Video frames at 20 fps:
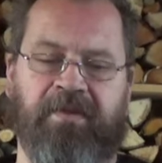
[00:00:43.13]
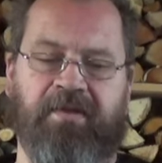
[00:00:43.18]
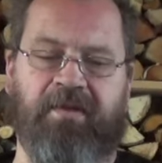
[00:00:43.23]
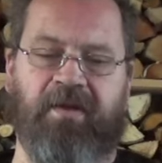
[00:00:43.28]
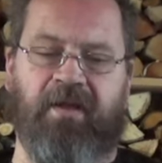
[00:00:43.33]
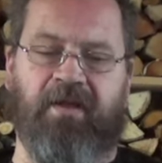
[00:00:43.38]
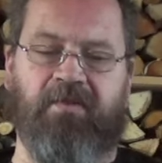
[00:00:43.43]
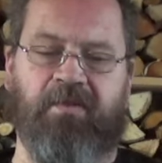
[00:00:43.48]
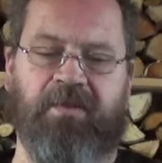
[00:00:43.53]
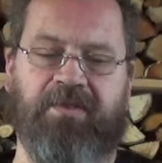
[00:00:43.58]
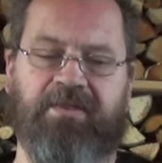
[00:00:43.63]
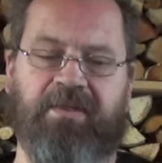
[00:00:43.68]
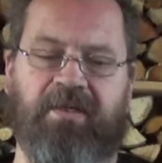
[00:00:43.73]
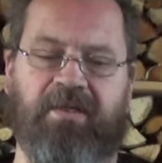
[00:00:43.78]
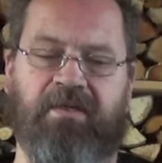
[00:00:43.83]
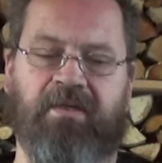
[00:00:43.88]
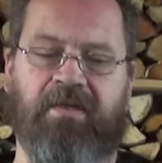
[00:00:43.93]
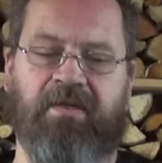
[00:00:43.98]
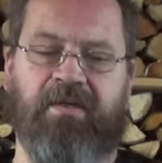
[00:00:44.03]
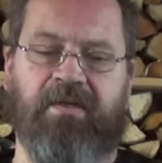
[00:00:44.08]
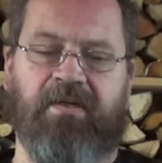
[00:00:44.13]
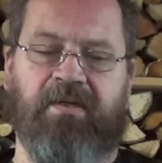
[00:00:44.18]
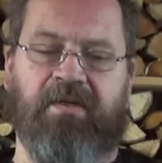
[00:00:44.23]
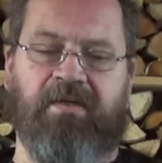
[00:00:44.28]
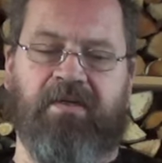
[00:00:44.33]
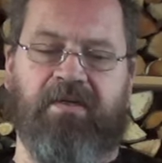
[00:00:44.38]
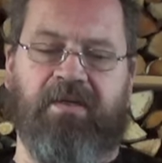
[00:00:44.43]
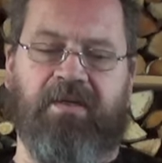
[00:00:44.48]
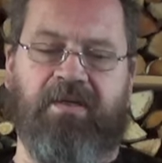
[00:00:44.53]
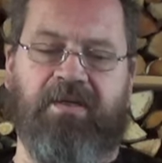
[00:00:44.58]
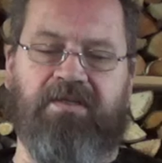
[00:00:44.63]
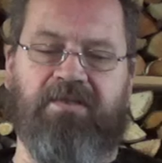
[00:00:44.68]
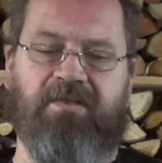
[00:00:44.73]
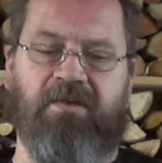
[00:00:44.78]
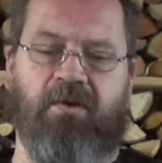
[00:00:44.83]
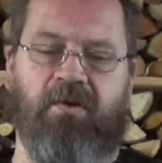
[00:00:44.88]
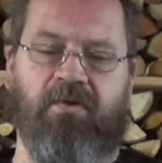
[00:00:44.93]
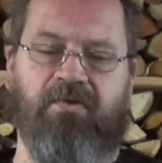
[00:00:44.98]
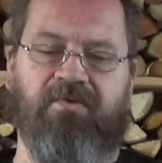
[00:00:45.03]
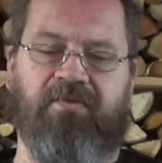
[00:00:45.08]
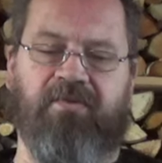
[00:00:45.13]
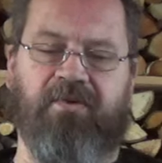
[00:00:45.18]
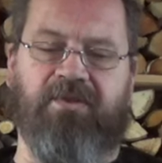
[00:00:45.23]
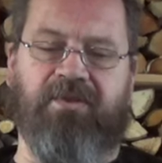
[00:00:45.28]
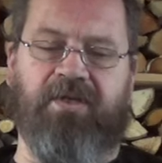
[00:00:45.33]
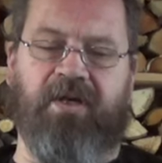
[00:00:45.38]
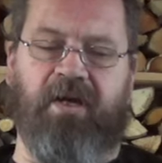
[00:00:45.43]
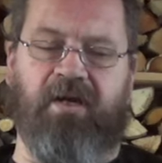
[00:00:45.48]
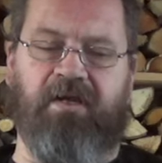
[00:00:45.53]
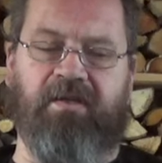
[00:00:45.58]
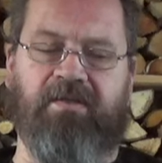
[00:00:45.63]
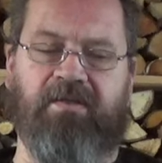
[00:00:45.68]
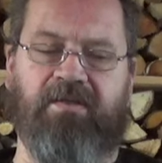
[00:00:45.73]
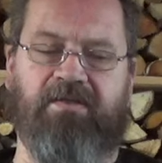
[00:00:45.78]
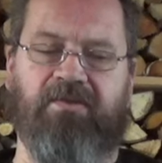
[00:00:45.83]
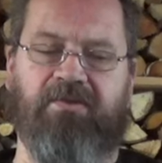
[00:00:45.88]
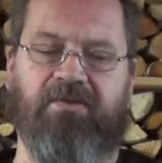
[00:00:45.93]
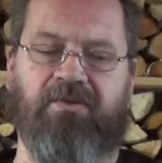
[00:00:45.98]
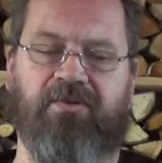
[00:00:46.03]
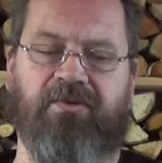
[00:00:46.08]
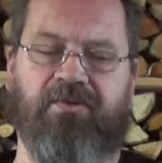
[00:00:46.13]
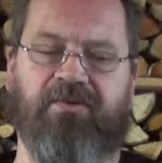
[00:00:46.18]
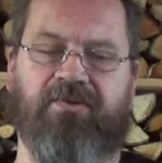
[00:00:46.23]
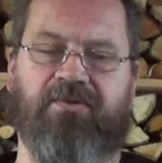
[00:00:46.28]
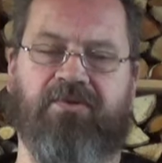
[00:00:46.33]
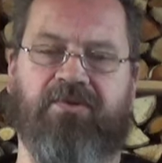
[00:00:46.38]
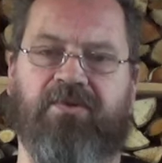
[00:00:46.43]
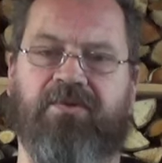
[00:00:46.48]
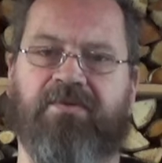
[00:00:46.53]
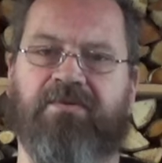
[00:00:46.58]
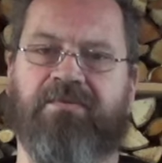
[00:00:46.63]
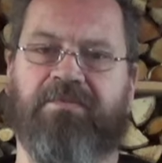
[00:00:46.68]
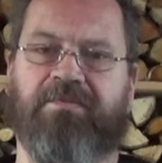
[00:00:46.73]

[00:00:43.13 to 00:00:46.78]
Another one said, he's known for telling the truth,